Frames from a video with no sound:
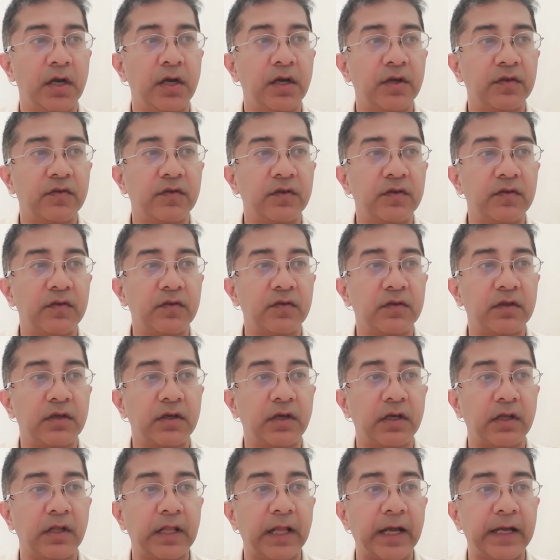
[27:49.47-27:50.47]
Since the
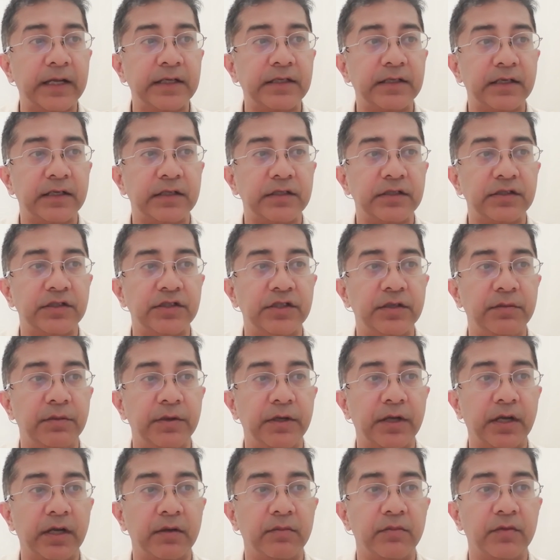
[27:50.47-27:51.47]

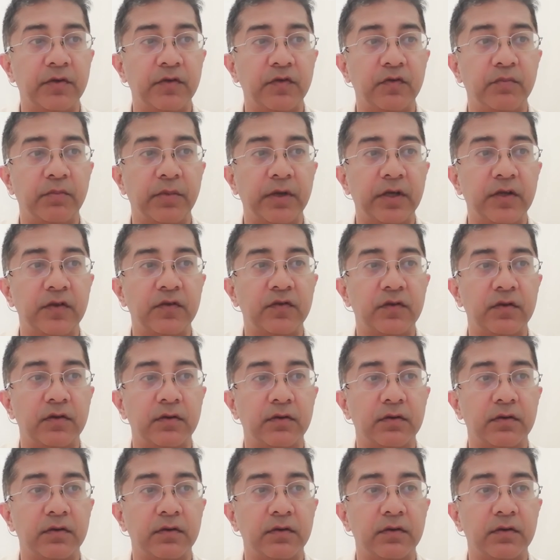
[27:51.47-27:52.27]
LightGBM is based